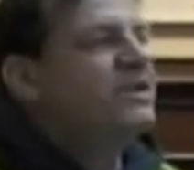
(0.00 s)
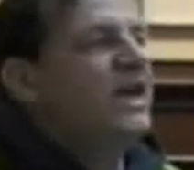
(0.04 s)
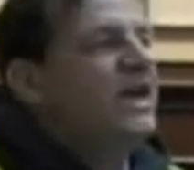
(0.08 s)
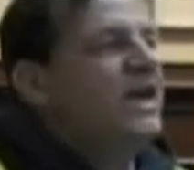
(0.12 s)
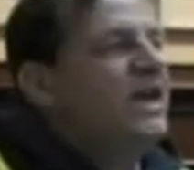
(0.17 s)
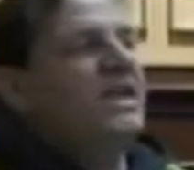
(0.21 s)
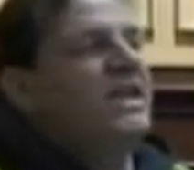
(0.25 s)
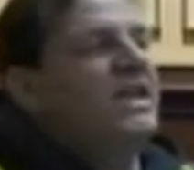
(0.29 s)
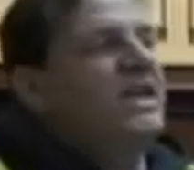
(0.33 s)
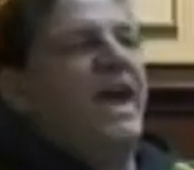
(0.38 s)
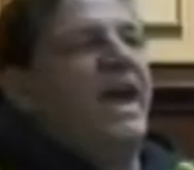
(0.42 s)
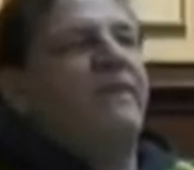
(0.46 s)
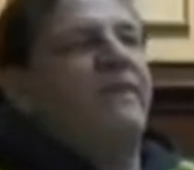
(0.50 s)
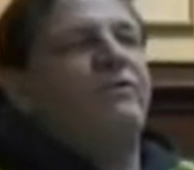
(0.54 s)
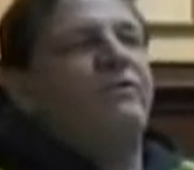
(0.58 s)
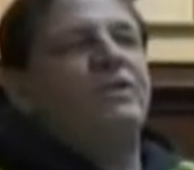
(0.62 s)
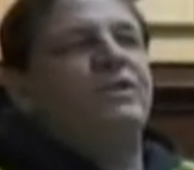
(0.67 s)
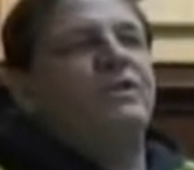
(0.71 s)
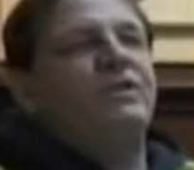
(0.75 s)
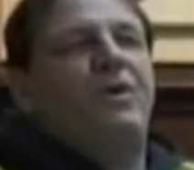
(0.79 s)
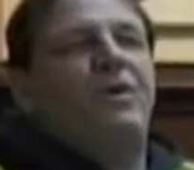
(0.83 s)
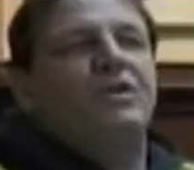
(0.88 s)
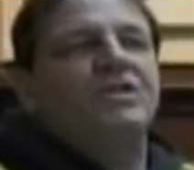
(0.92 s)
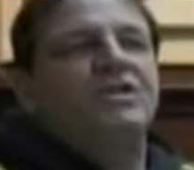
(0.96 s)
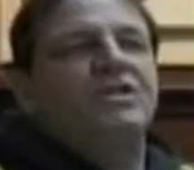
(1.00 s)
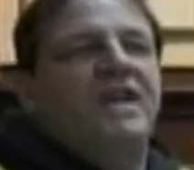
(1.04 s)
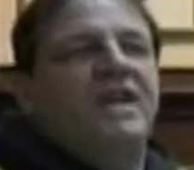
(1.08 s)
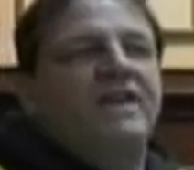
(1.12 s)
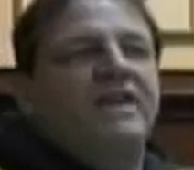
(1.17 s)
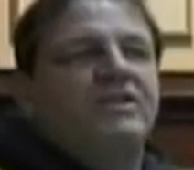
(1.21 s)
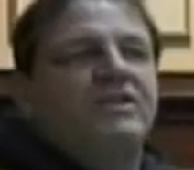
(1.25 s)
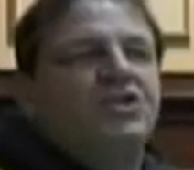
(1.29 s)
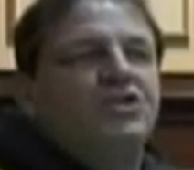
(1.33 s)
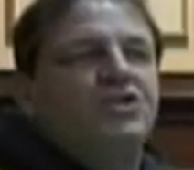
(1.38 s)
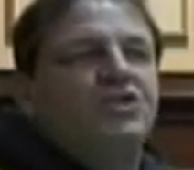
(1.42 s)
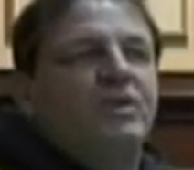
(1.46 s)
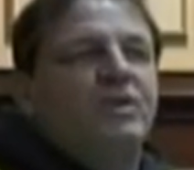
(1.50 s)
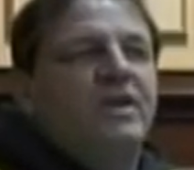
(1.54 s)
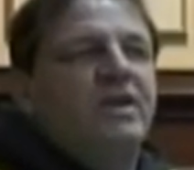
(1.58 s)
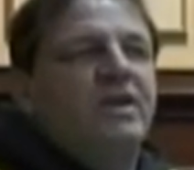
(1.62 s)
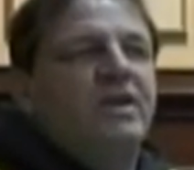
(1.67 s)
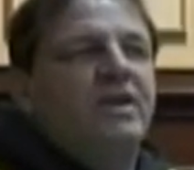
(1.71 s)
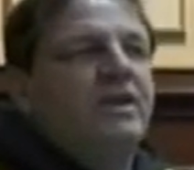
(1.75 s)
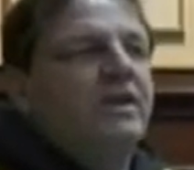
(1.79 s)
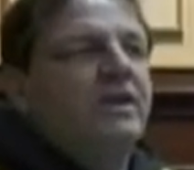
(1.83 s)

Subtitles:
And the average person on the street,